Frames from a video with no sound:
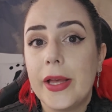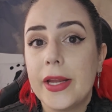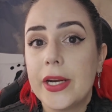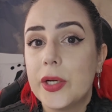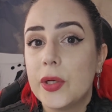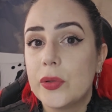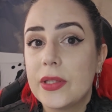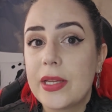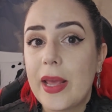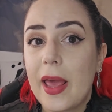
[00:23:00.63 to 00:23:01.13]
I
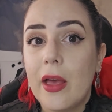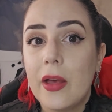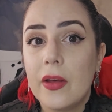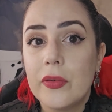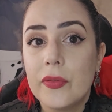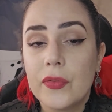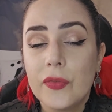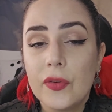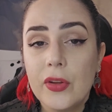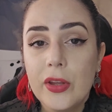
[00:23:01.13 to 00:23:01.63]
don't
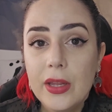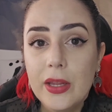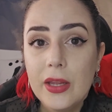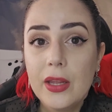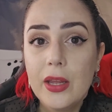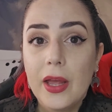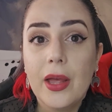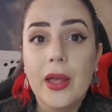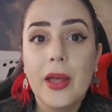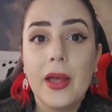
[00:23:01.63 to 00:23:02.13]
have
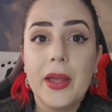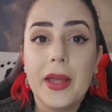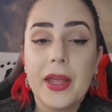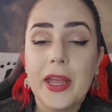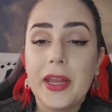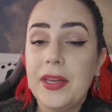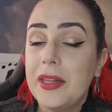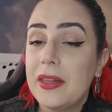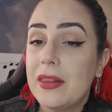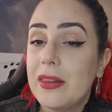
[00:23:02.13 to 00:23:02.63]

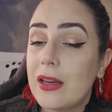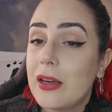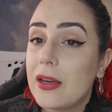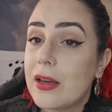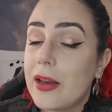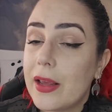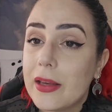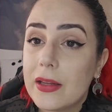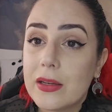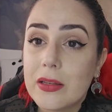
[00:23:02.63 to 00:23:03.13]
anything
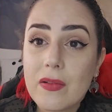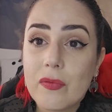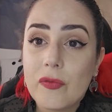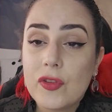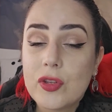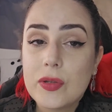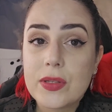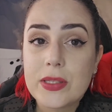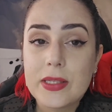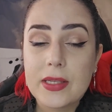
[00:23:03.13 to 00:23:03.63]
negative
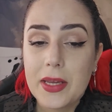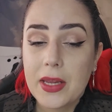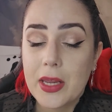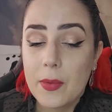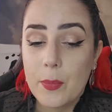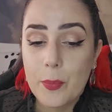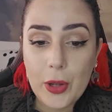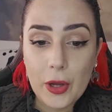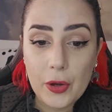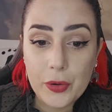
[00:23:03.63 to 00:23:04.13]
to say
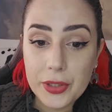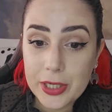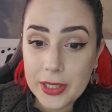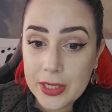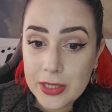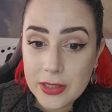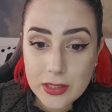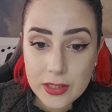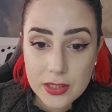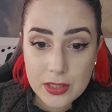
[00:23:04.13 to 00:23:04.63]
about
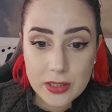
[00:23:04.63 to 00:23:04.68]
it.